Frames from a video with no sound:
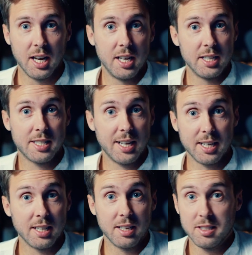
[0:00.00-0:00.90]
it's
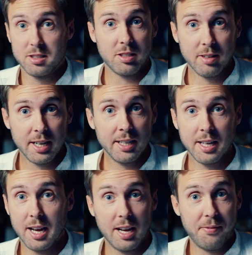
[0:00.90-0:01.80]
like, Johan,
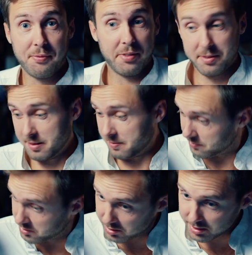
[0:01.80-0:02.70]

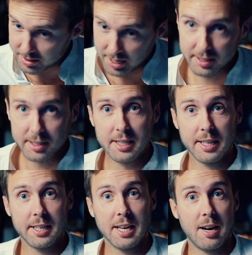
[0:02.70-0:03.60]
you are not
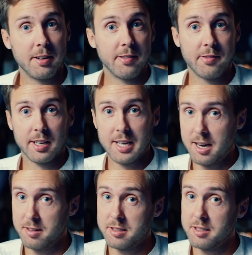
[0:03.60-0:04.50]
getting out of the
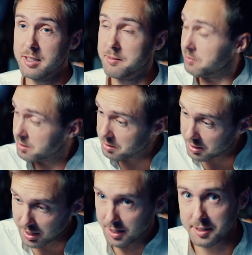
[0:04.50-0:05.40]
couch. You are
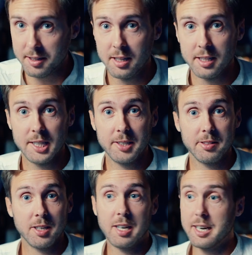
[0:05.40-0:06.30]
not. Even
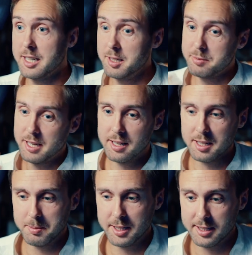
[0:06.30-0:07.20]
though I keep
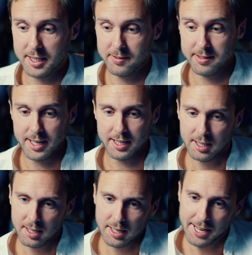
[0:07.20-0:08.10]
telling myself like,
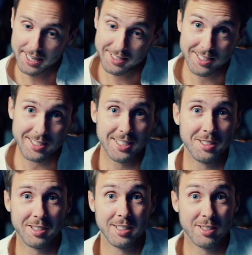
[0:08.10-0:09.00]
I just need
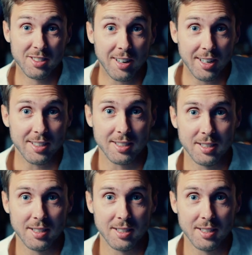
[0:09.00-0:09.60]
to get started.